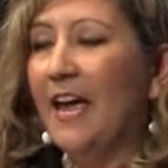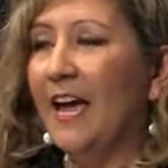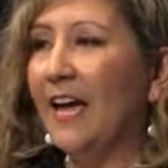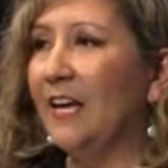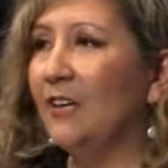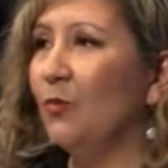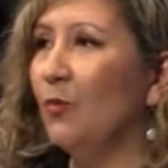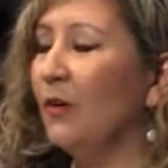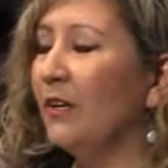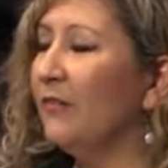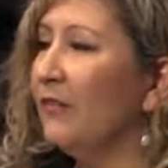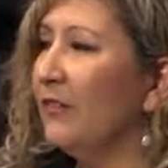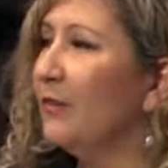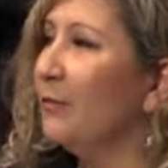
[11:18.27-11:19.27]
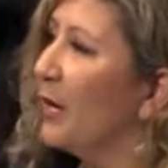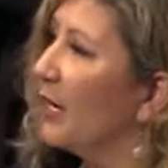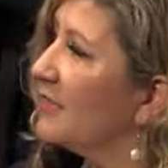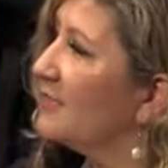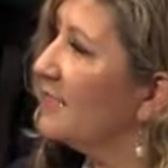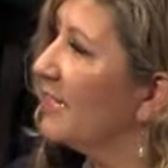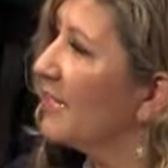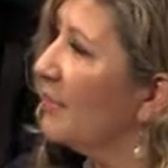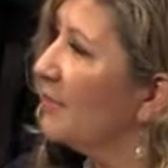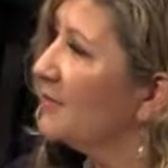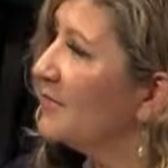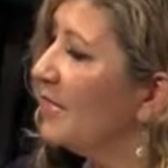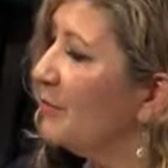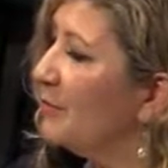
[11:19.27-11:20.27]
And one of the parts that
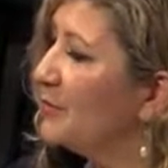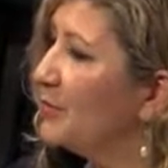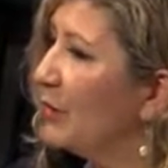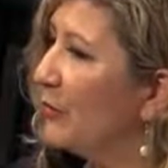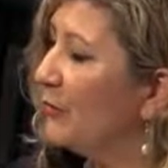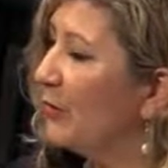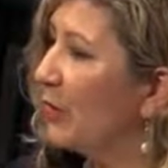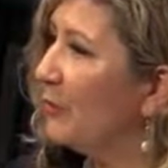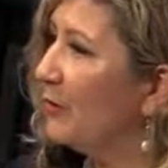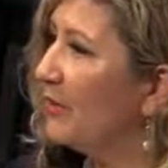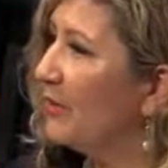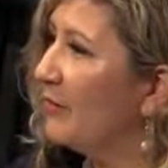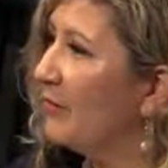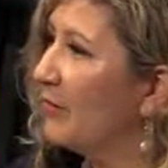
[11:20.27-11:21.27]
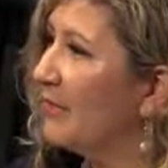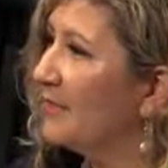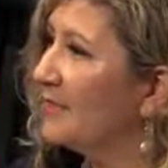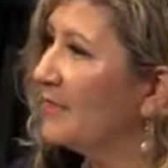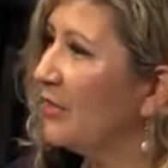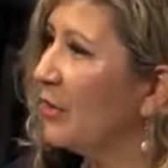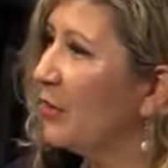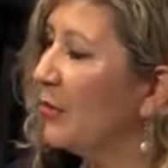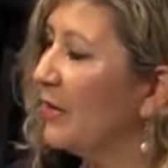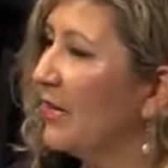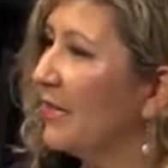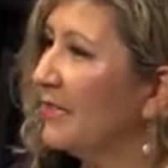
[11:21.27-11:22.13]
comes up so frequently for us in our work